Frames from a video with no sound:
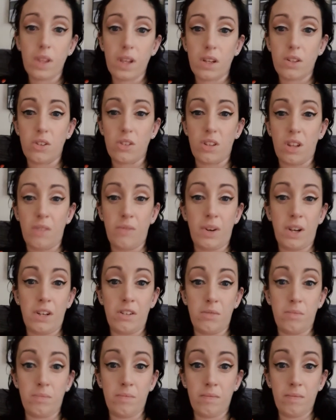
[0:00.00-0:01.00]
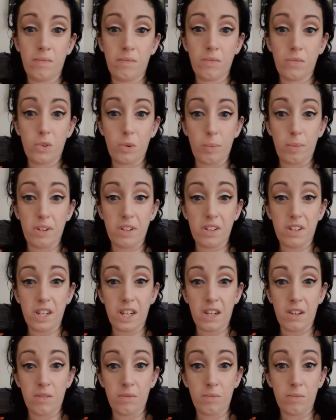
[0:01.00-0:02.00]
Just like random trip into
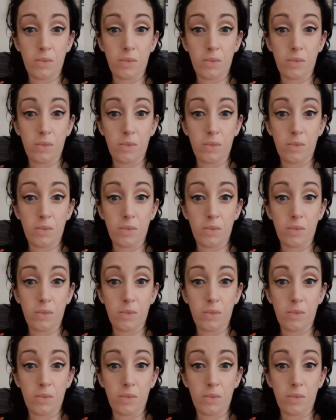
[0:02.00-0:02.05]
town,